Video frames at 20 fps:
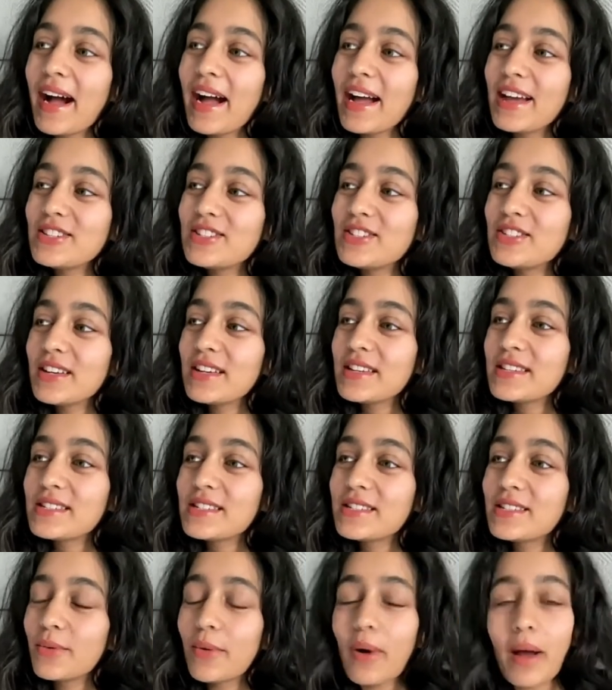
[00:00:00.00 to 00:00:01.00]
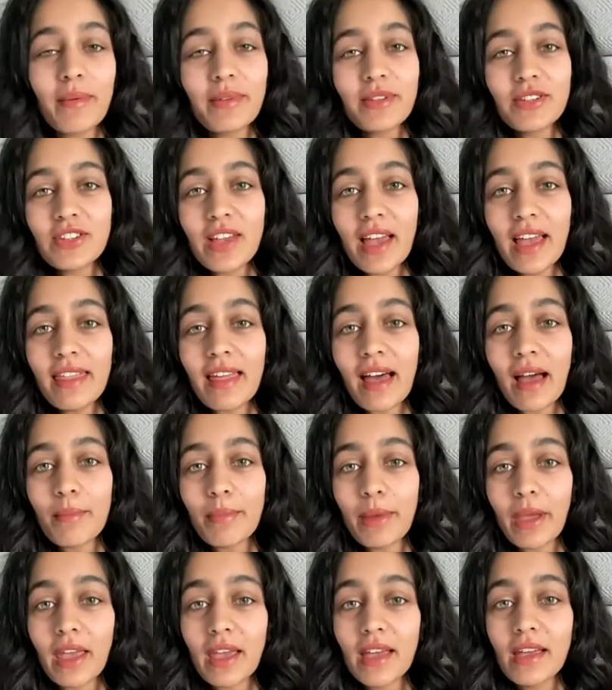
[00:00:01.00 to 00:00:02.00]
I just thought I would share
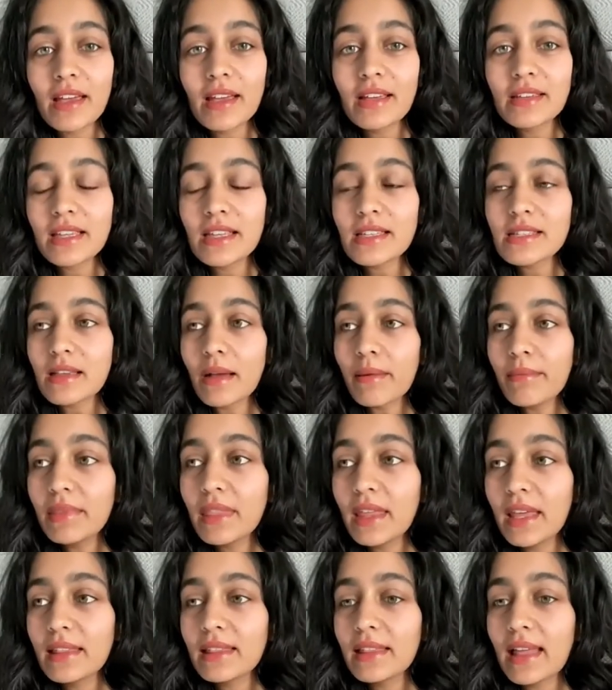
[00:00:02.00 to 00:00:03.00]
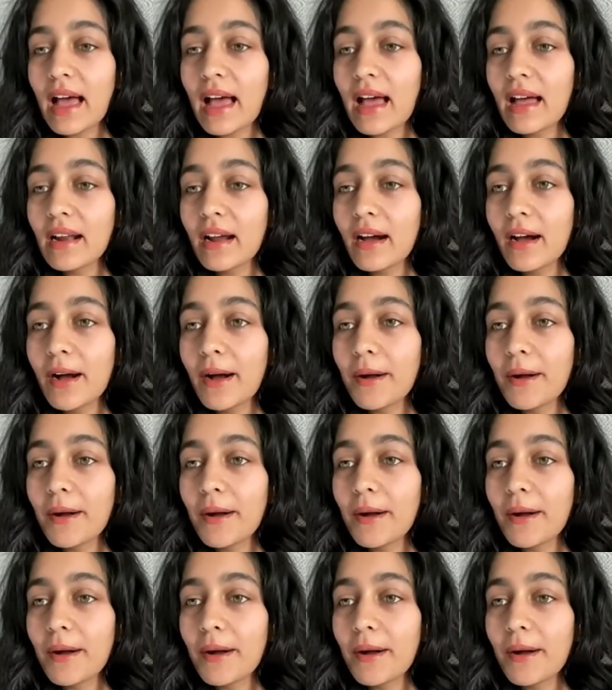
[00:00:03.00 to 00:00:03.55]
that because it's something that,